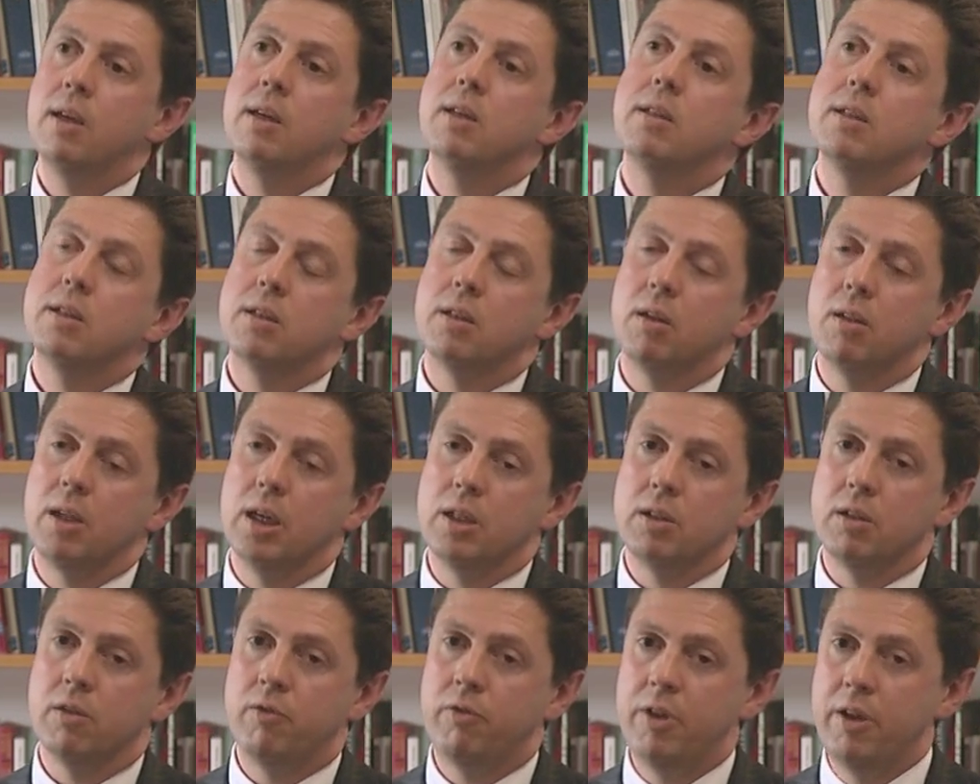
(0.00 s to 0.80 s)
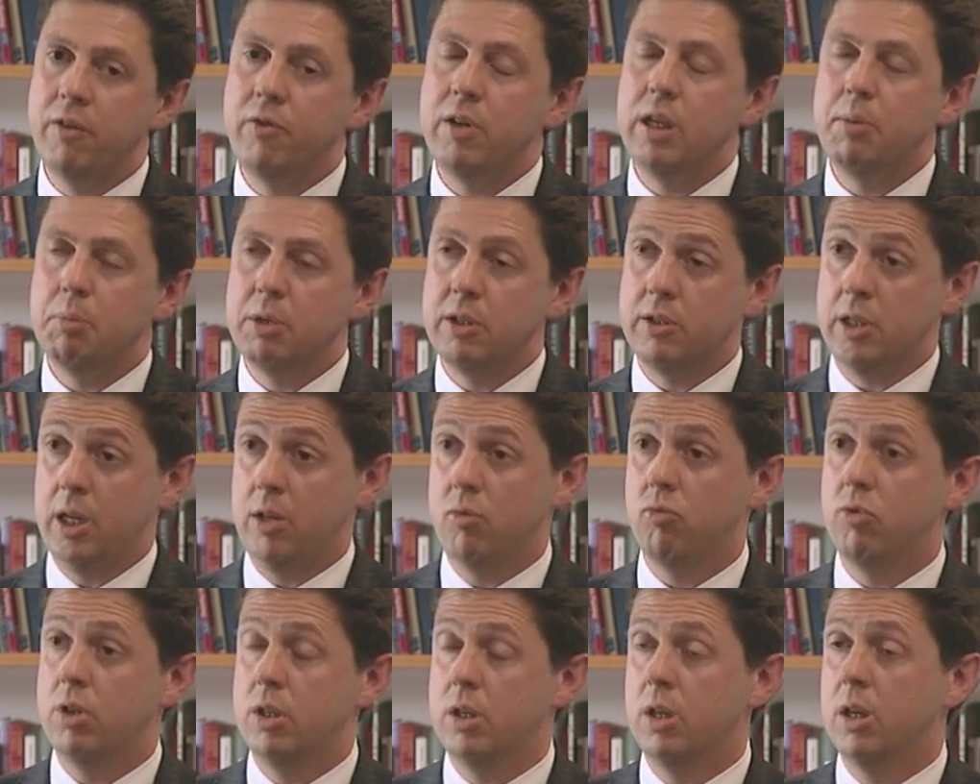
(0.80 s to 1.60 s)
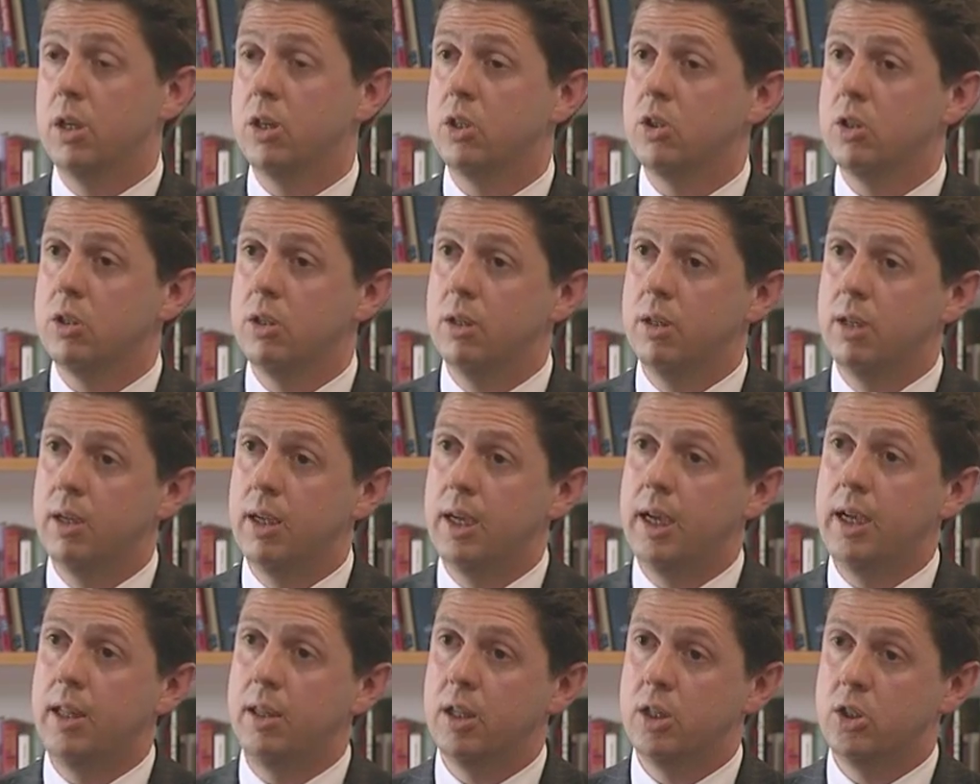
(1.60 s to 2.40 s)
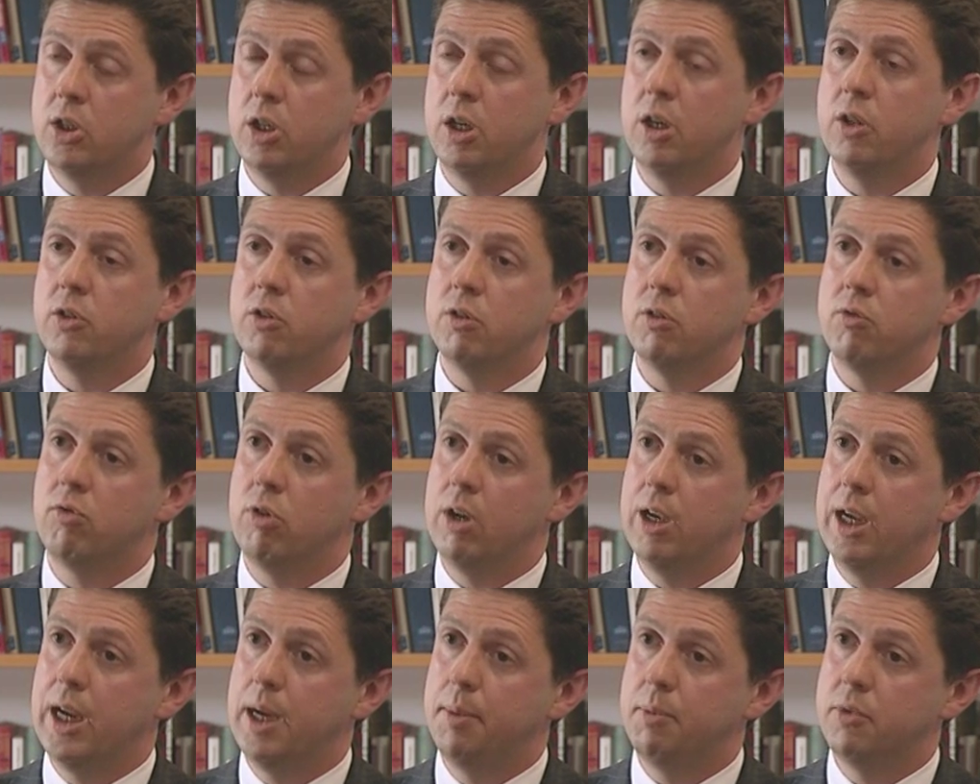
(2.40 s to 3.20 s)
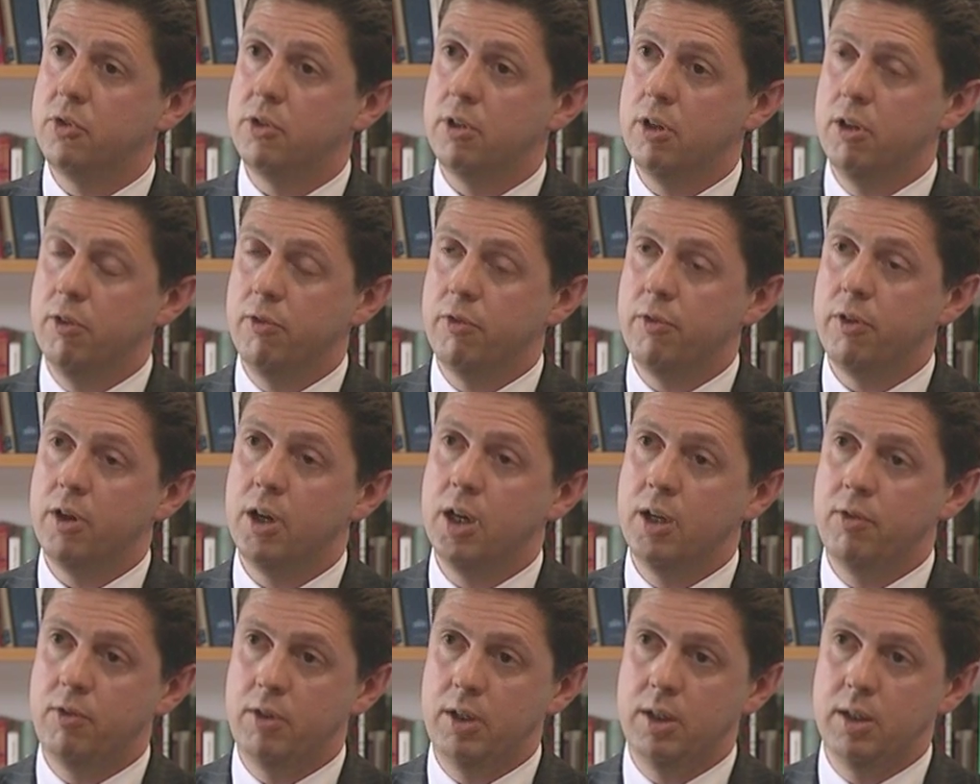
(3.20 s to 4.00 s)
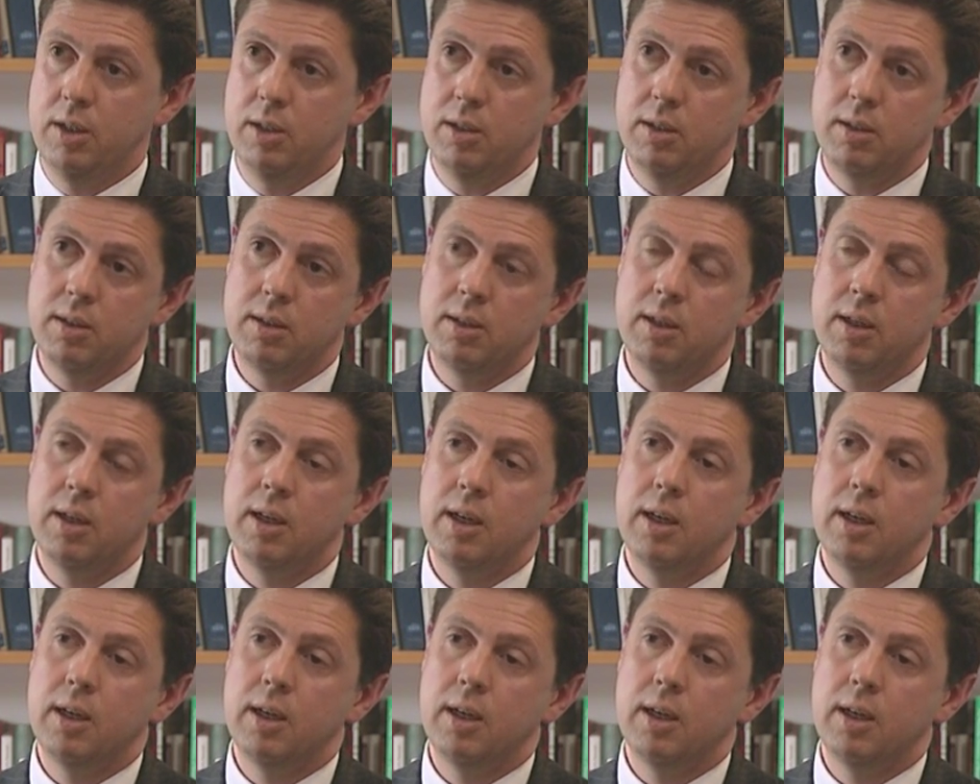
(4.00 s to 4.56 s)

So that's a 50% reduction in the chance of relapse at 5 years.